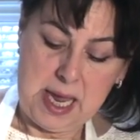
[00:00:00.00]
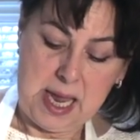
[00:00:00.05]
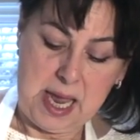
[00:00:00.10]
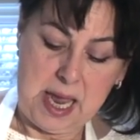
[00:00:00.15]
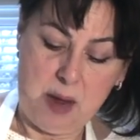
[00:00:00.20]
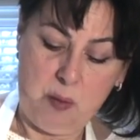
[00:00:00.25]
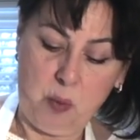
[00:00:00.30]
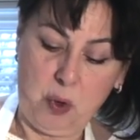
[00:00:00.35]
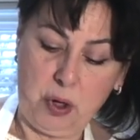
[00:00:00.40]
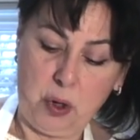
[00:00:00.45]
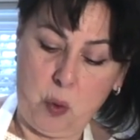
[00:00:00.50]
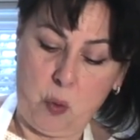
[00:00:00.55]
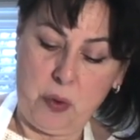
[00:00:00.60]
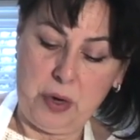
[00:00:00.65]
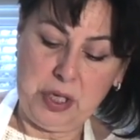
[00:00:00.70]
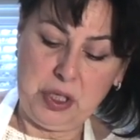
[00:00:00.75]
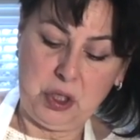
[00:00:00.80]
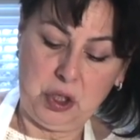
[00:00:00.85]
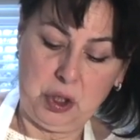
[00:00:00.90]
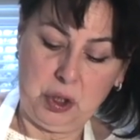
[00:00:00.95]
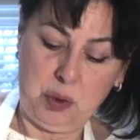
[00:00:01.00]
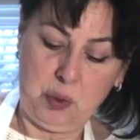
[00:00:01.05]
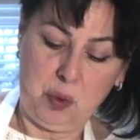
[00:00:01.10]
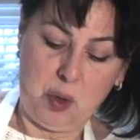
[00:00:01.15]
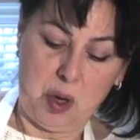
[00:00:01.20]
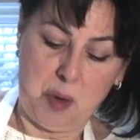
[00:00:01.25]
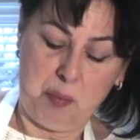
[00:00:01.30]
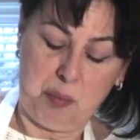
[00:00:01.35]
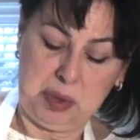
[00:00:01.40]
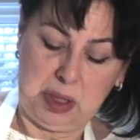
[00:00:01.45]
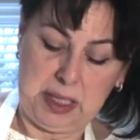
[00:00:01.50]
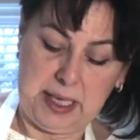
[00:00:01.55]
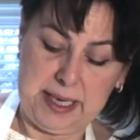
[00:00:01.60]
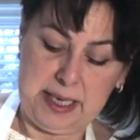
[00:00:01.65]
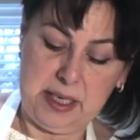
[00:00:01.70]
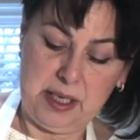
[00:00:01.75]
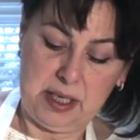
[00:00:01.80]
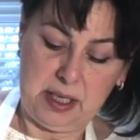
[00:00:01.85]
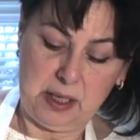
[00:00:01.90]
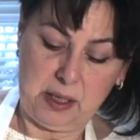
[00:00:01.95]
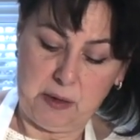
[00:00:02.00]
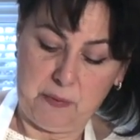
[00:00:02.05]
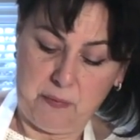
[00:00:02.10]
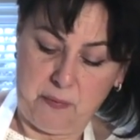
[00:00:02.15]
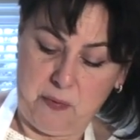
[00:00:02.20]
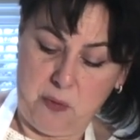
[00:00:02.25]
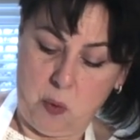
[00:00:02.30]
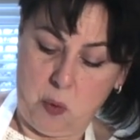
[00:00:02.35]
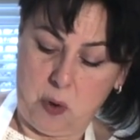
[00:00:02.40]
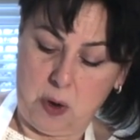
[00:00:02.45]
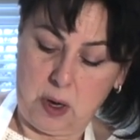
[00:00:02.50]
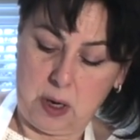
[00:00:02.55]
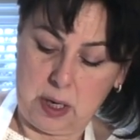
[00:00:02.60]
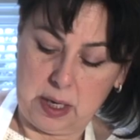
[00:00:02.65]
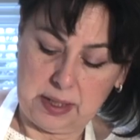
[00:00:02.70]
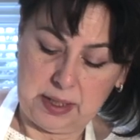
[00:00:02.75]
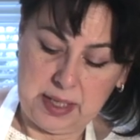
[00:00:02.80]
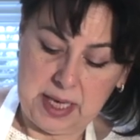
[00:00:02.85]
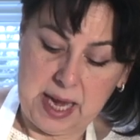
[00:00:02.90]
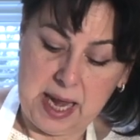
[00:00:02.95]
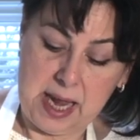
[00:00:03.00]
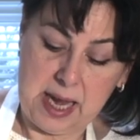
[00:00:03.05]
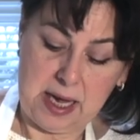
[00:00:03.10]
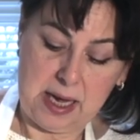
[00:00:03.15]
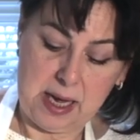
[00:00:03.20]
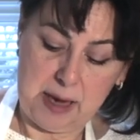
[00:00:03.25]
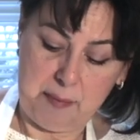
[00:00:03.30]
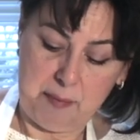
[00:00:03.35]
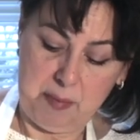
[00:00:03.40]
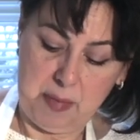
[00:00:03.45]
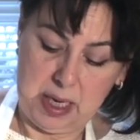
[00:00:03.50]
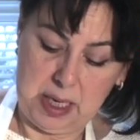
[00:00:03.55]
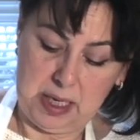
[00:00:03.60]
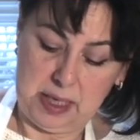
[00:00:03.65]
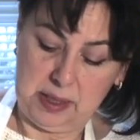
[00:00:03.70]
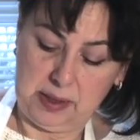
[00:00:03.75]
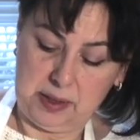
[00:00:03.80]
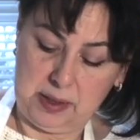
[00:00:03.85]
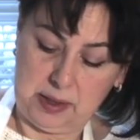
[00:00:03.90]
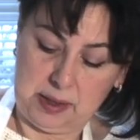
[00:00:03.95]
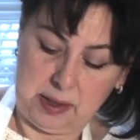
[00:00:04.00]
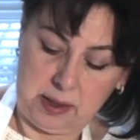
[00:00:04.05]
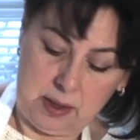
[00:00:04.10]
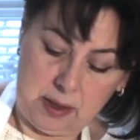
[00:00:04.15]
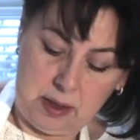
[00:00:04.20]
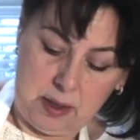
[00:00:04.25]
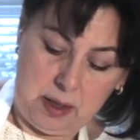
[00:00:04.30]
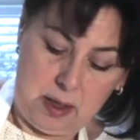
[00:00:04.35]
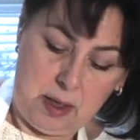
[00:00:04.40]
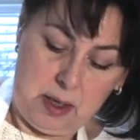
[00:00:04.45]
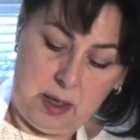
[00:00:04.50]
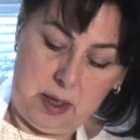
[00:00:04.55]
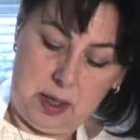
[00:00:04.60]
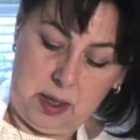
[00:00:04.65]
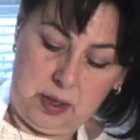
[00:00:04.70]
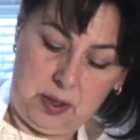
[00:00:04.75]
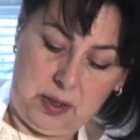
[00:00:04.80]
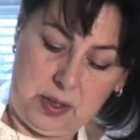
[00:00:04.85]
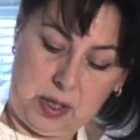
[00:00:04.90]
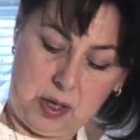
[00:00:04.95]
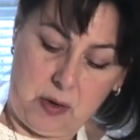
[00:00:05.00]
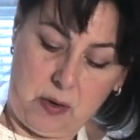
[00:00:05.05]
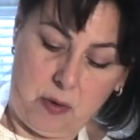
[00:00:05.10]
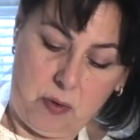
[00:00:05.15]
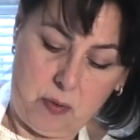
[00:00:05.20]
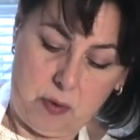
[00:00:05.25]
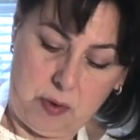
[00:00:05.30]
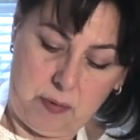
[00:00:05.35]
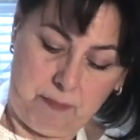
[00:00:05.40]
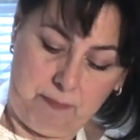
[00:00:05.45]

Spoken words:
and we're going to blend it for 10 minutes. So